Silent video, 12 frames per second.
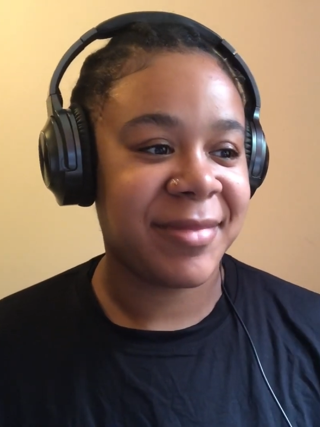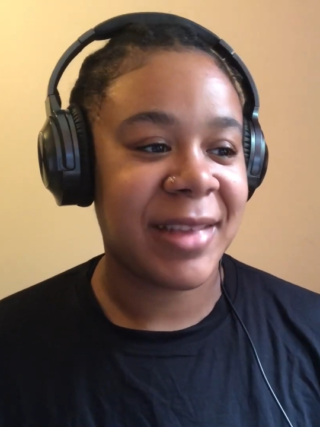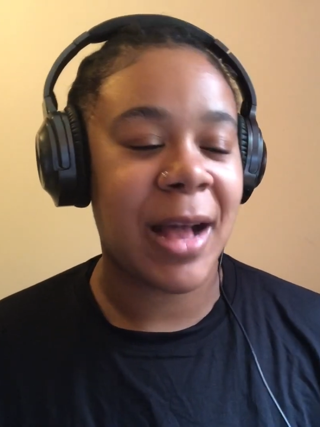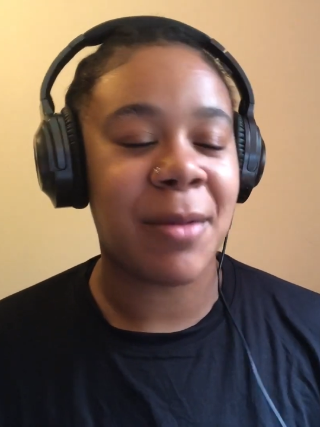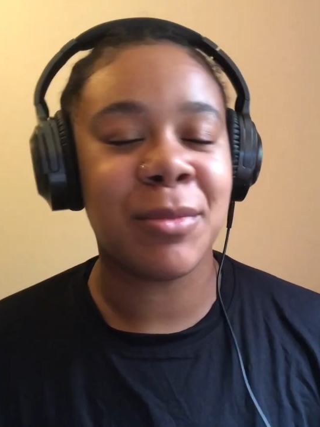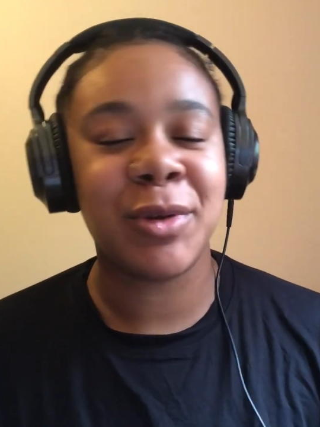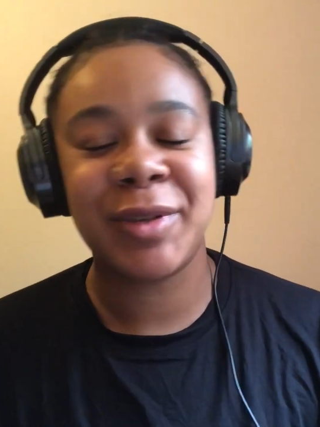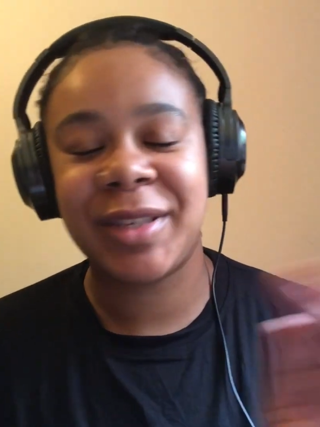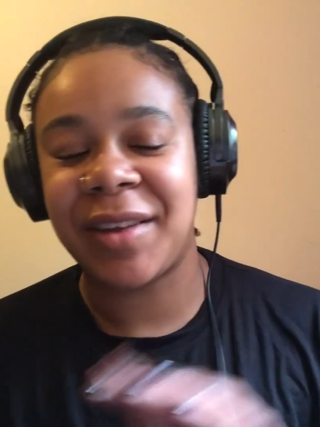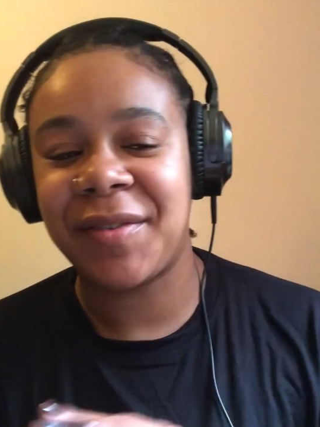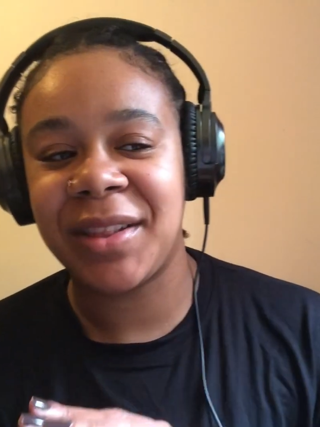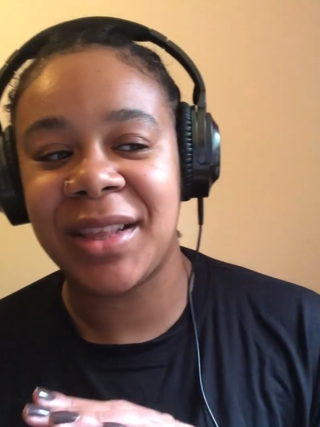I'm most
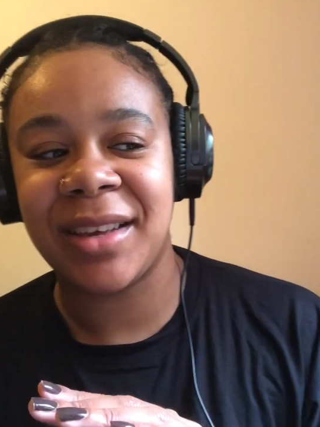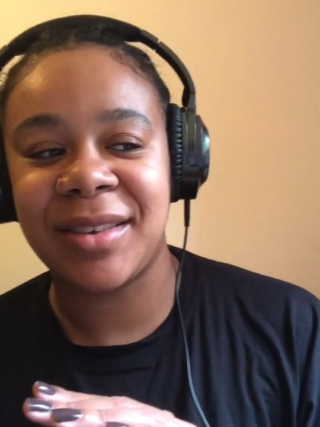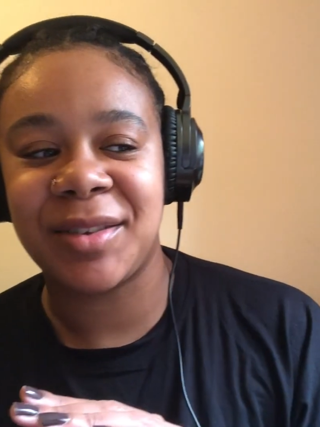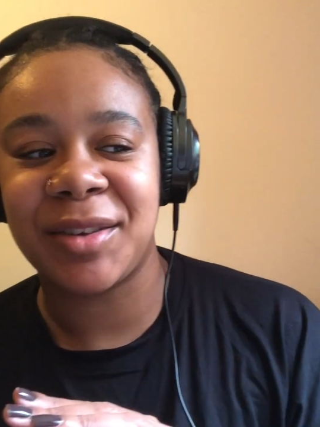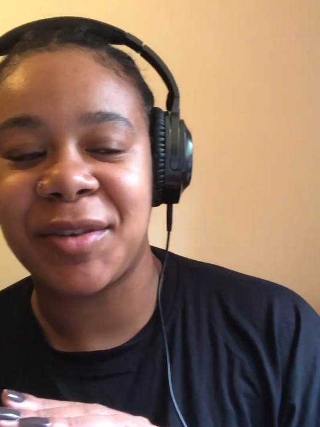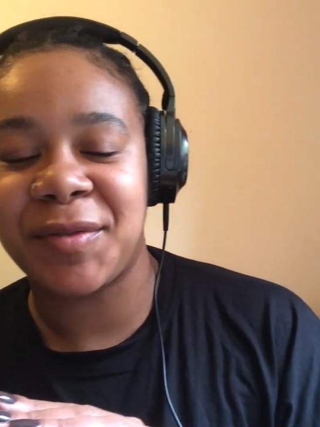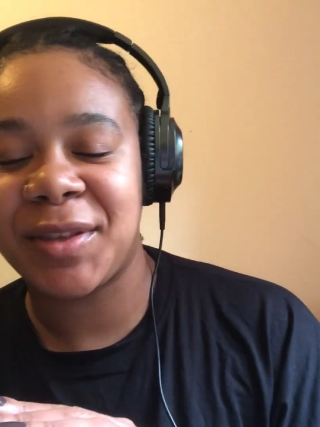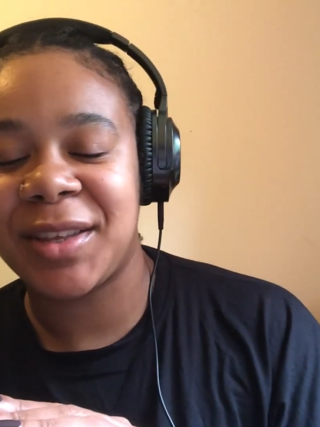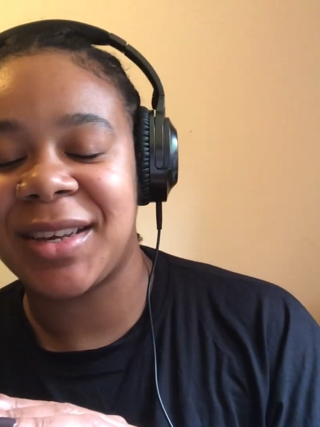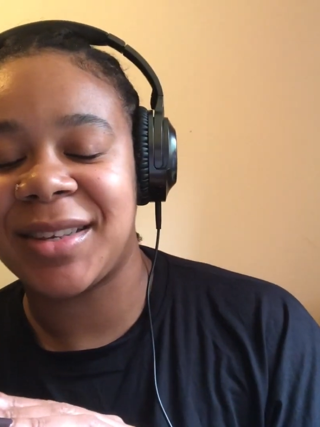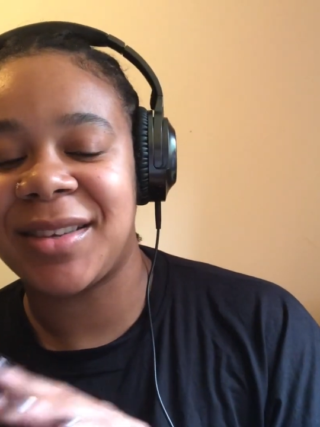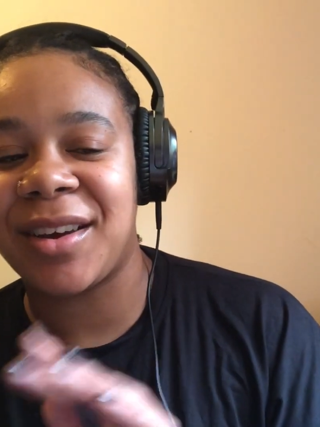definitely a sucker for the
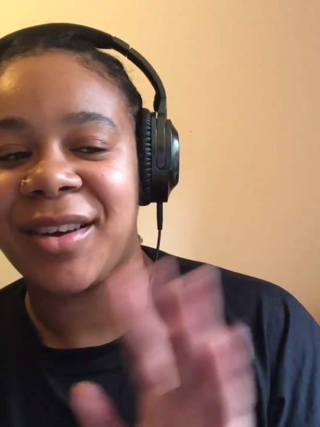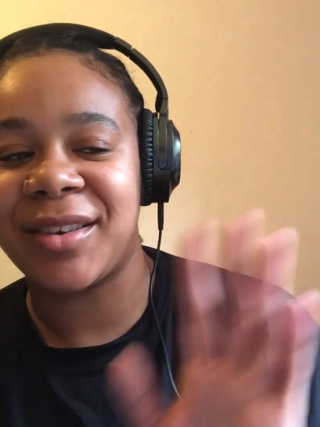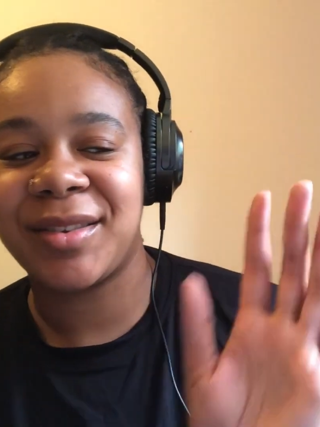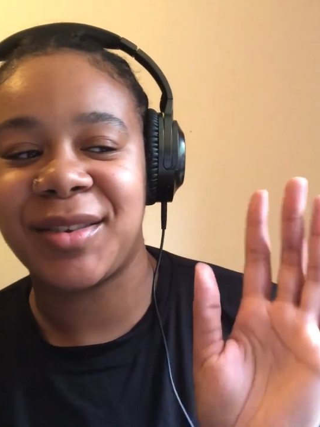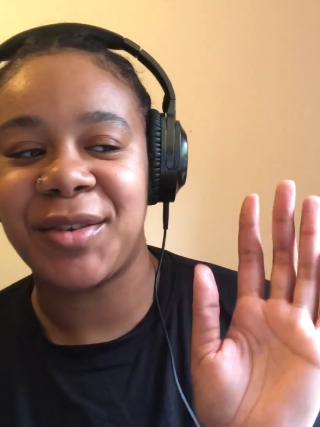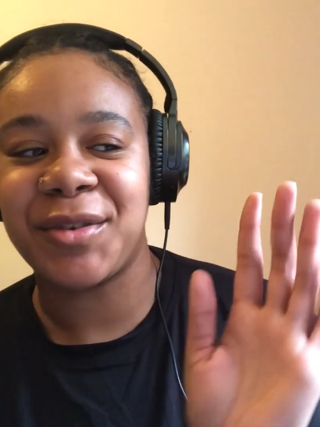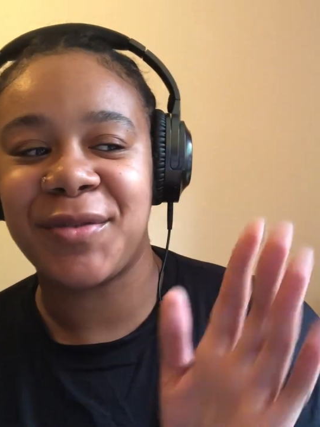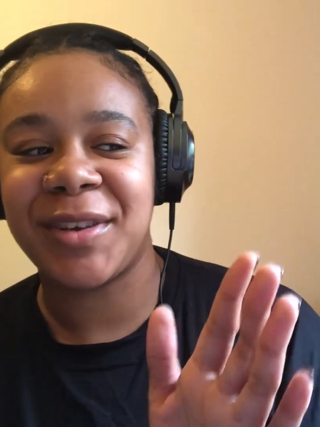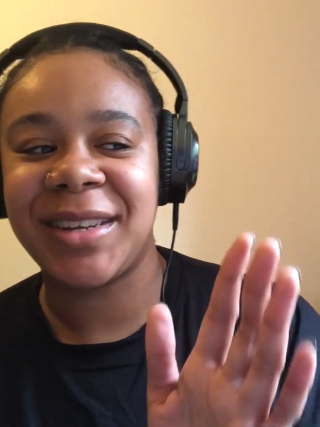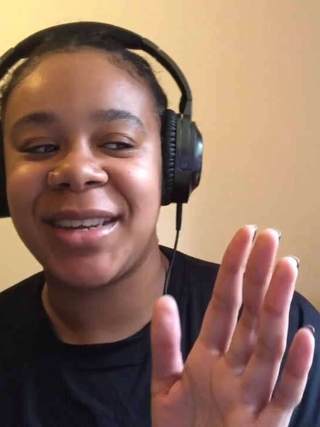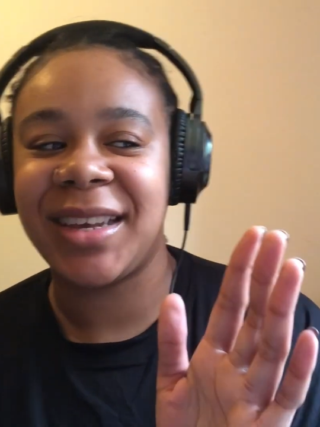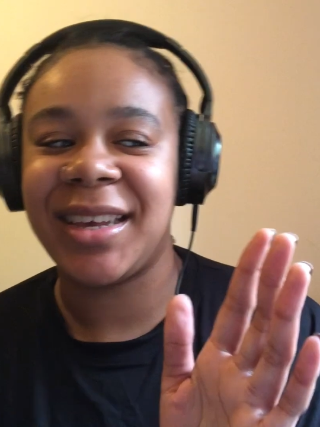guitar, so
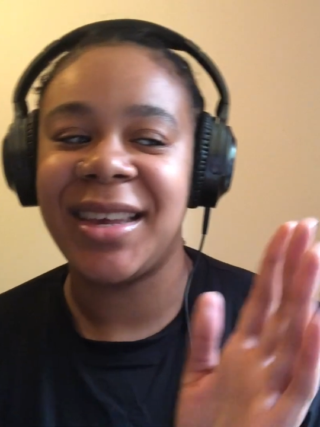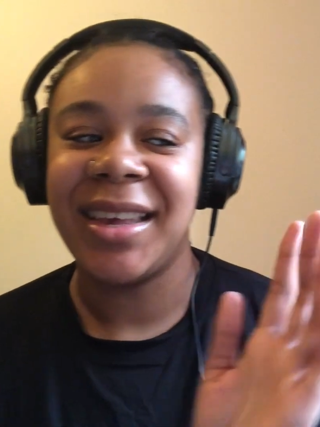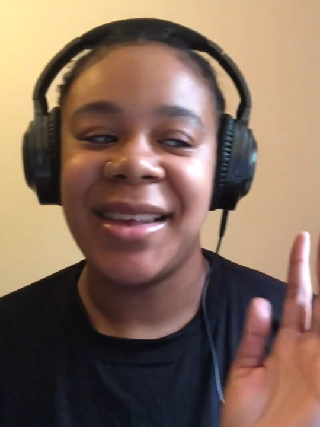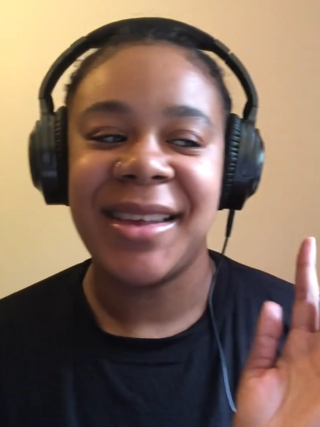already